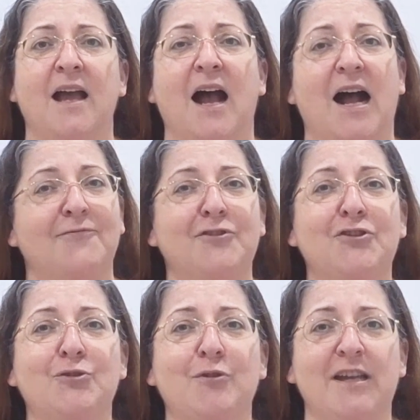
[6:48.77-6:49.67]
After
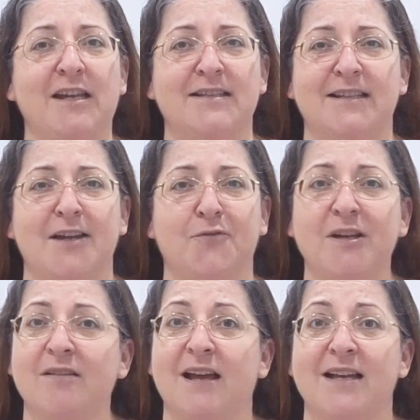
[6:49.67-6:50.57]
2 years, they
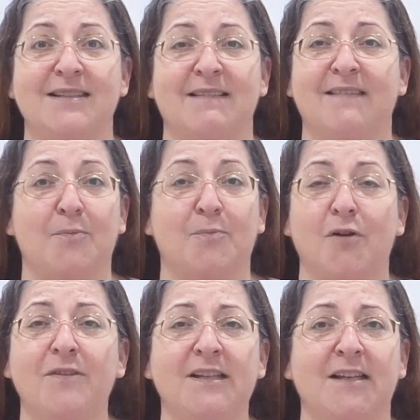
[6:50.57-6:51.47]
realized that their
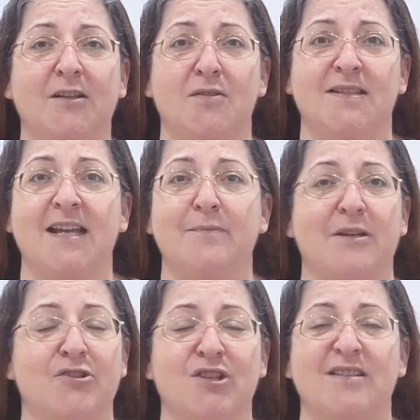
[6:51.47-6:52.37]
profit and loss
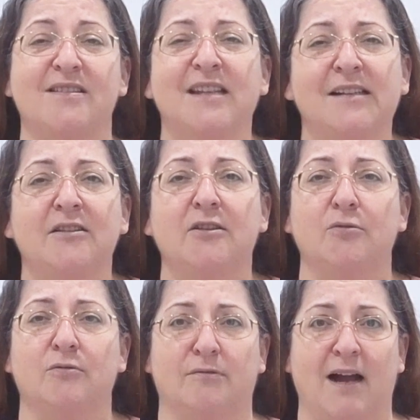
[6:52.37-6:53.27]
statement just didn't
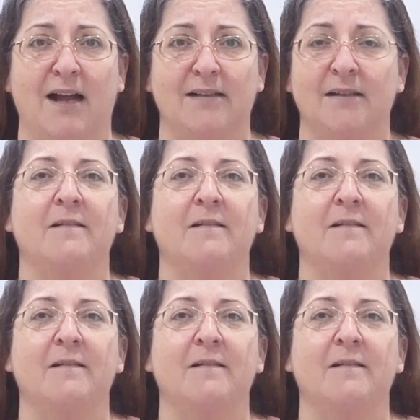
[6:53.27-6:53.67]
look right.